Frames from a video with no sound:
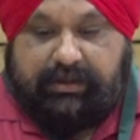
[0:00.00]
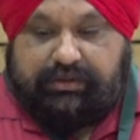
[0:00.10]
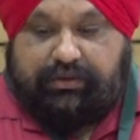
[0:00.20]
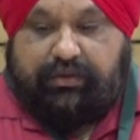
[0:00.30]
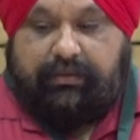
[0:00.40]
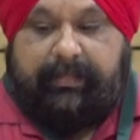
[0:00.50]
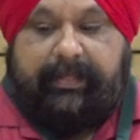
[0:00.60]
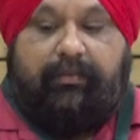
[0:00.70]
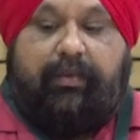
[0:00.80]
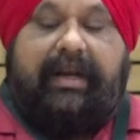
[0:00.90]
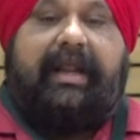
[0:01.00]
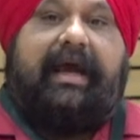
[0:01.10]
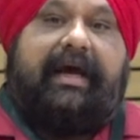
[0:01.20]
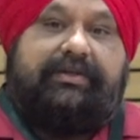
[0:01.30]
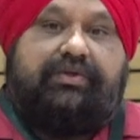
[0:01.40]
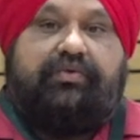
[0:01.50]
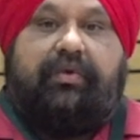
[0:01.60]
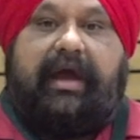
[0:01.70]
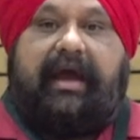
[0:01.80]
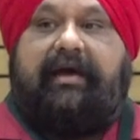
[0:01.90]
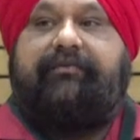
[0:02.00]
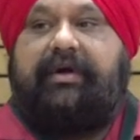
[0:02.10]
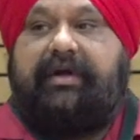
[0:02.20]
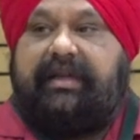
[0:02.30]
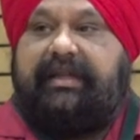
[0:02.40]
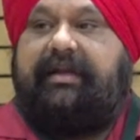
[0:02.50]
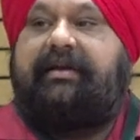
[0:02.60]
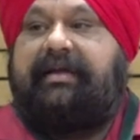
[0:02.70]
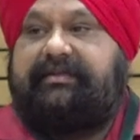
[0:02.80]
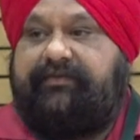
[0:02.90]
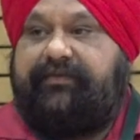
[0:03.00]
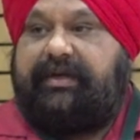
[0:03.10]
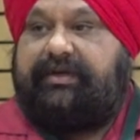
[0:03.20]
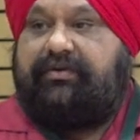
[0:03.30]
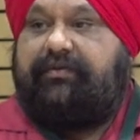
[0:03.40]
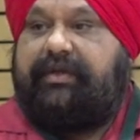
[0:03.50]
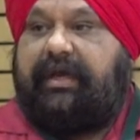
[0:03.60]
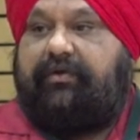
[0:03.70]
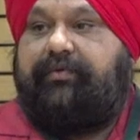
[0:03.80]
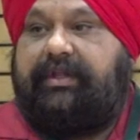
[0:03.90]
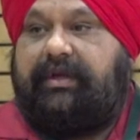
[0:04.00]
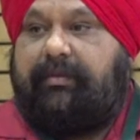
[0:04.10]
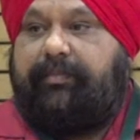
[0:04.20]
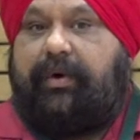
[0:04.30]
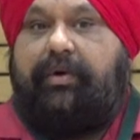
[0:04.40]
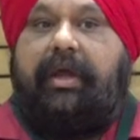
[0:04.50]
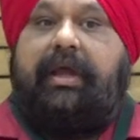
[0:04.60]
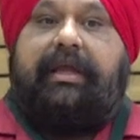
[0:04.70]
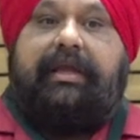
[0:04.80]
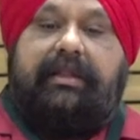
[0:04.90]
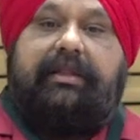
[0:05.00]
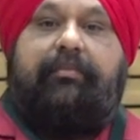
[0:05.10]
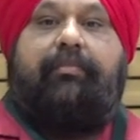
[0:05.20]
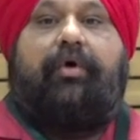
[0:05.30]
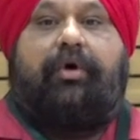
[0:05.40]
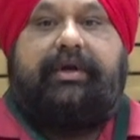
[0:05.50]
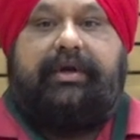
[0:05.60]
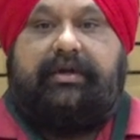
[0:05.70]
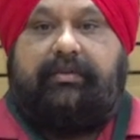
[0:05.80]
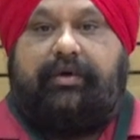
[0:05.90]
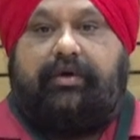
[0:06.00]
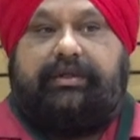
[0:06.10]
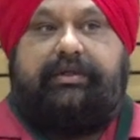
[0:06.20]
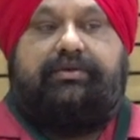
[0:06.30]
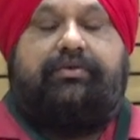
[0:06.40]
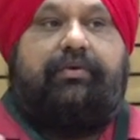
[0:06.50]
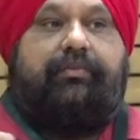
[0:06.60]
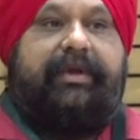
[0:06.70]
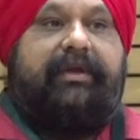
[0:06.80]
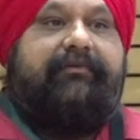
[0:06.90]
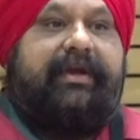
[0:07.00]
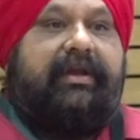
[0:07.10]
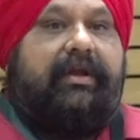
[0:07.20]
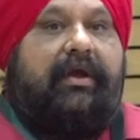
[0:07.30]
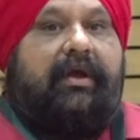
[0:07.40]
So one has to have a clear classification of the Ayurvedic compound in the modern terminology. So being very